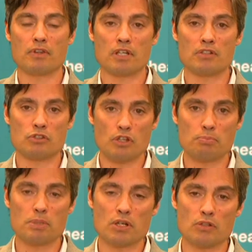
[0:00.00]
that
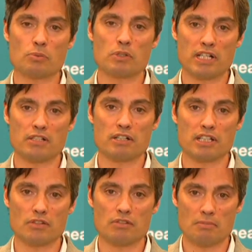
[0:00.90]
just because we're
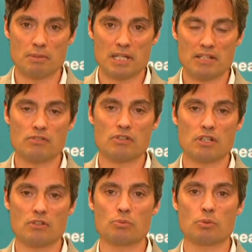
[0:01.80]
entering the summer months,
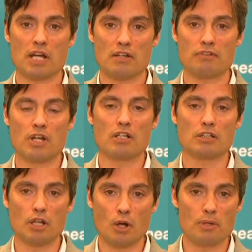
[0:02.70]
this will have
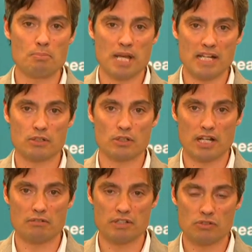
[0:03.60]
no impact on
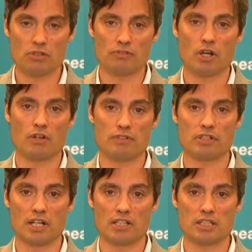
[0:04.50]
our risk of COVID
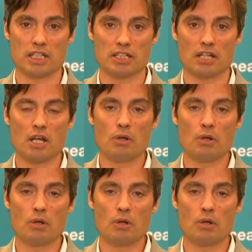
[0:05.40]
19.